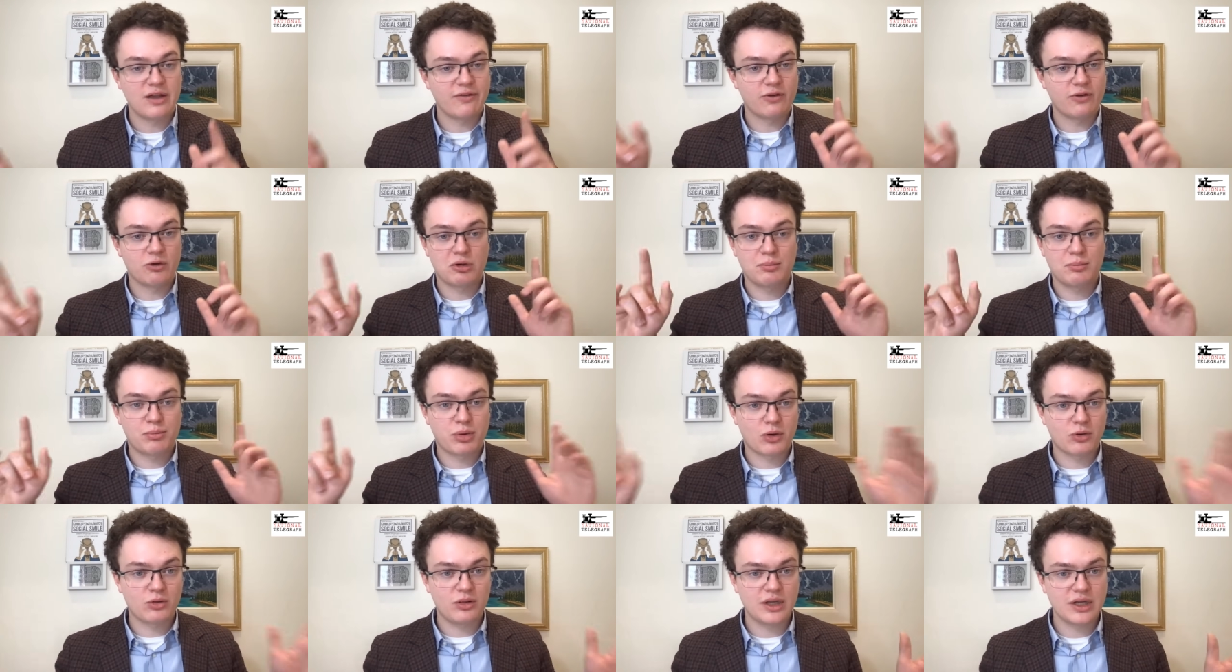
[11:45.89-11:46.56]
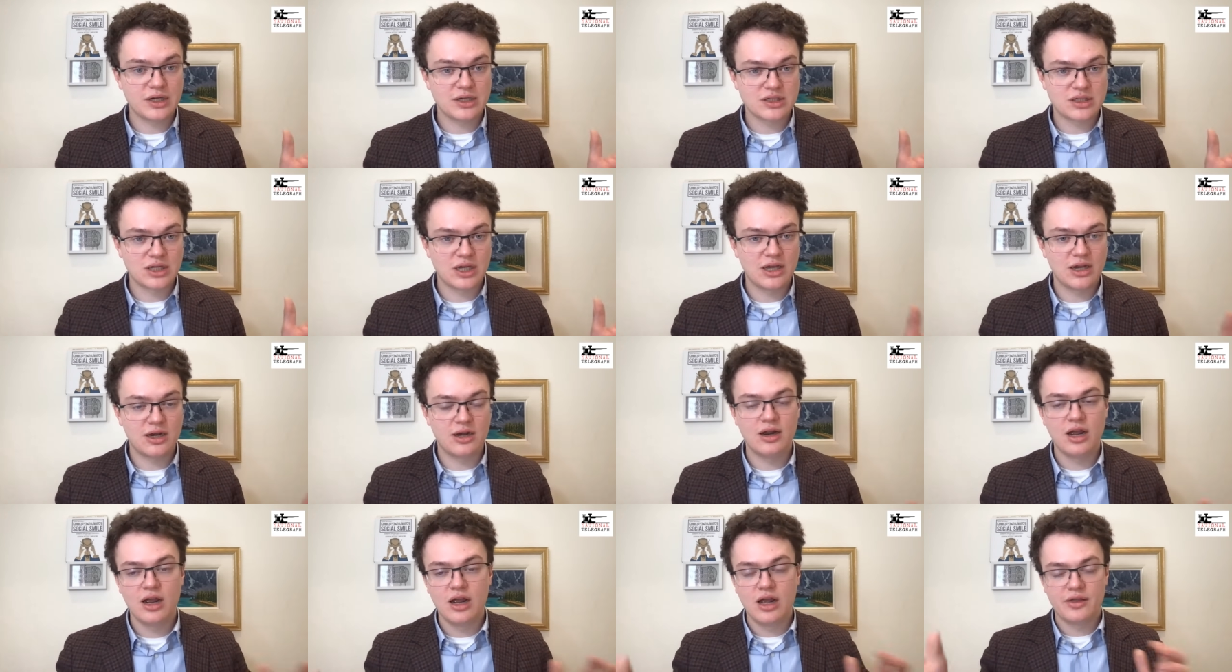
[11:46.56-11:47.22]
If you're in
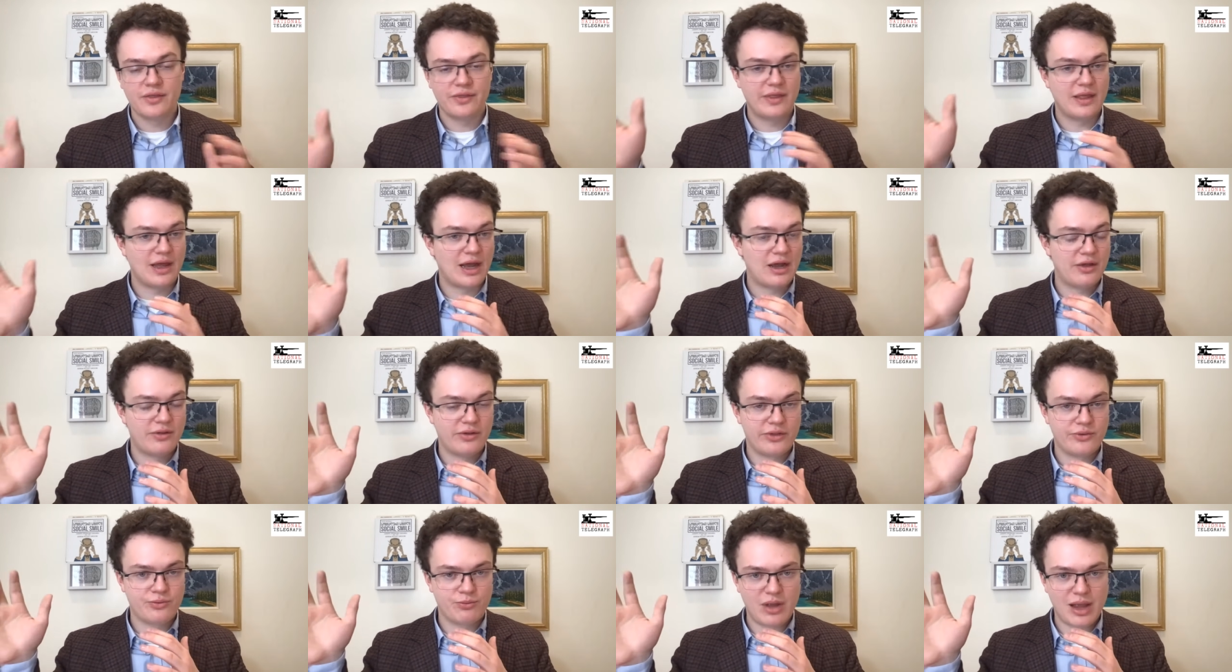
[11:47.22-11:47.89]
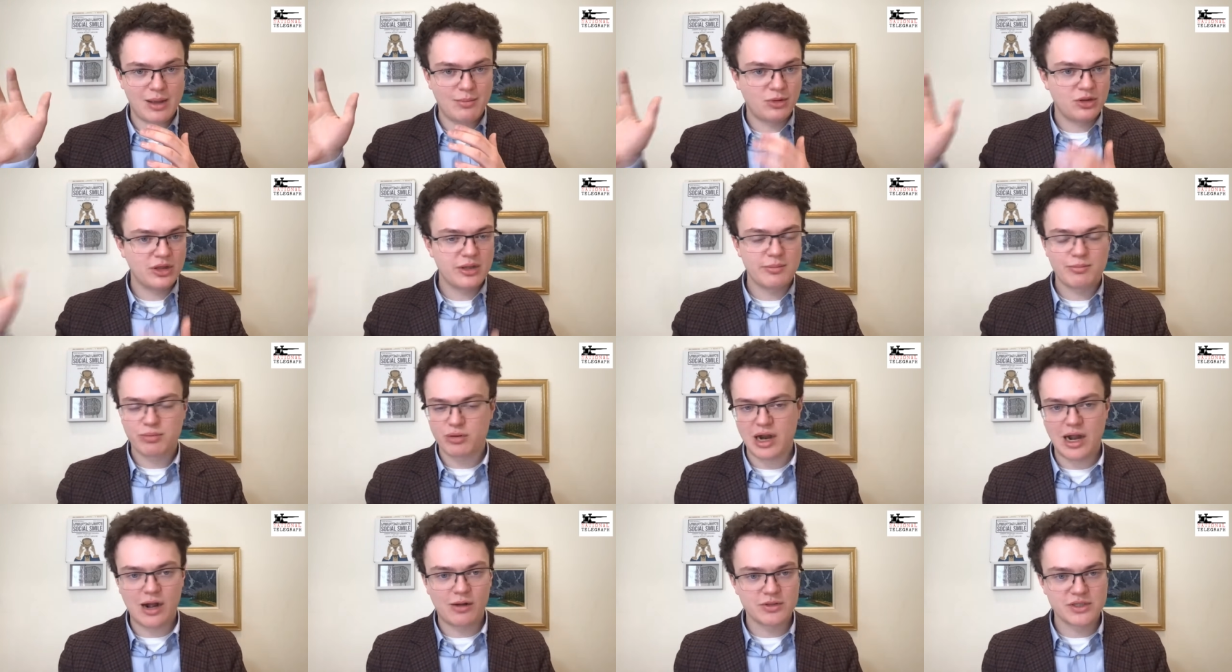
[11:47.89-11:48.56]
Burlington, that Emily
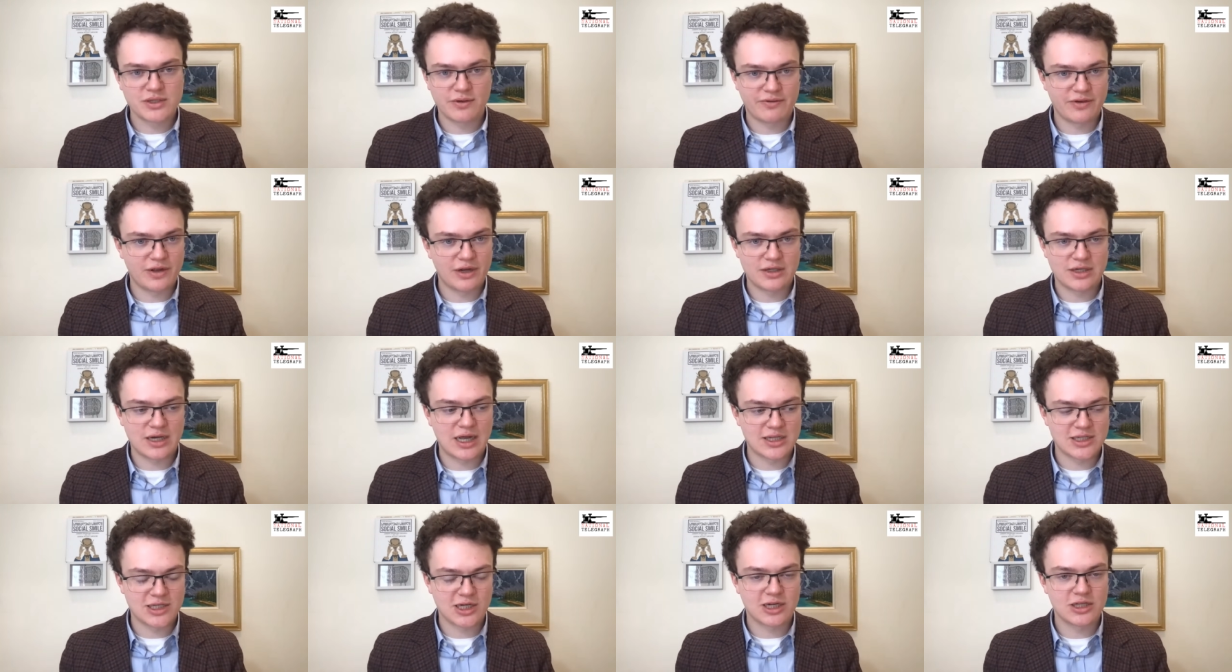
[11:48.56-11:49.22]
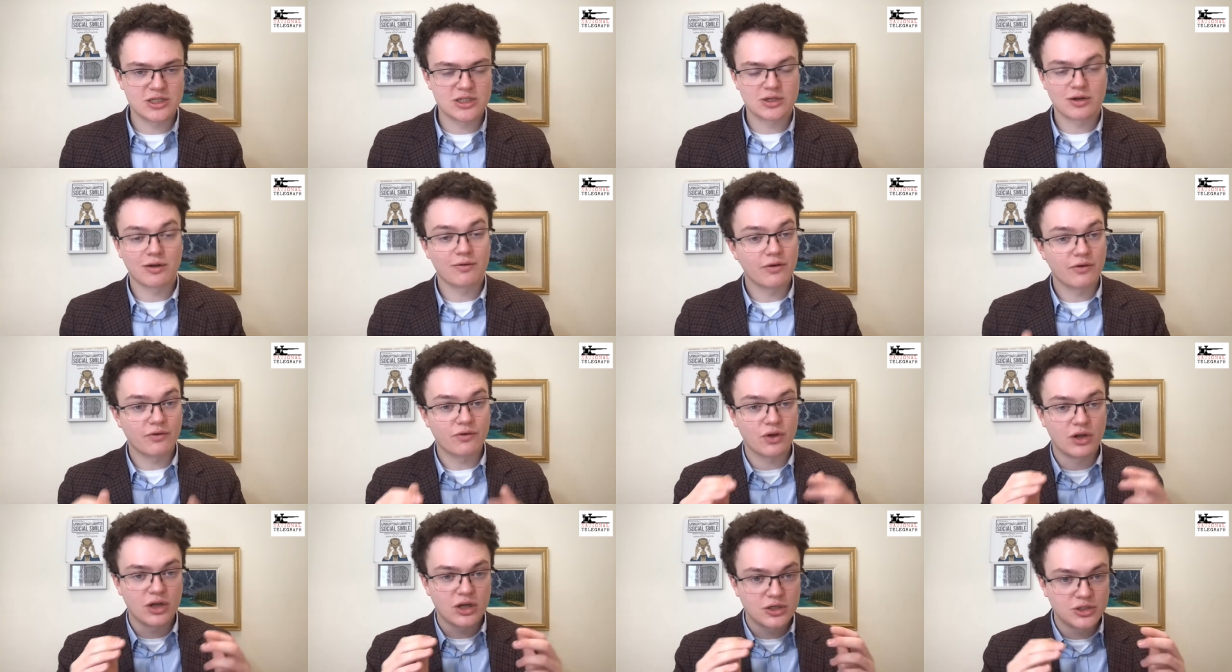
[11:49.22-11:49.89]
Brown's a fantastic
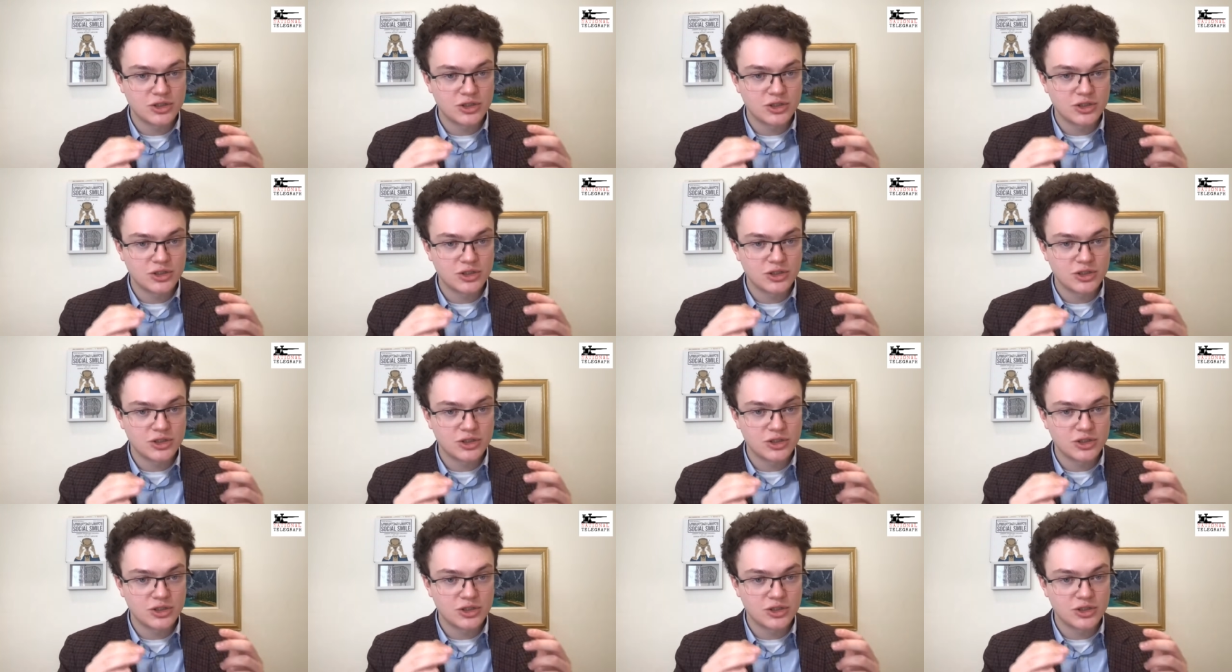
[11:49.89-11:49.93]
conservative.